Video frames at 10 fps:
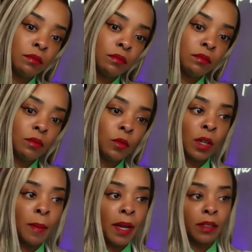what
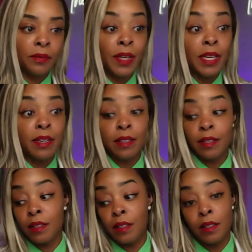about the
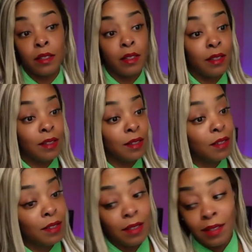fetus?
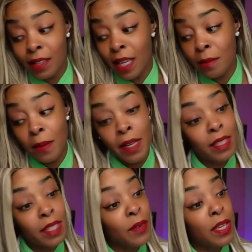That's where this
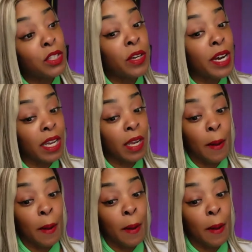stuff get tricky.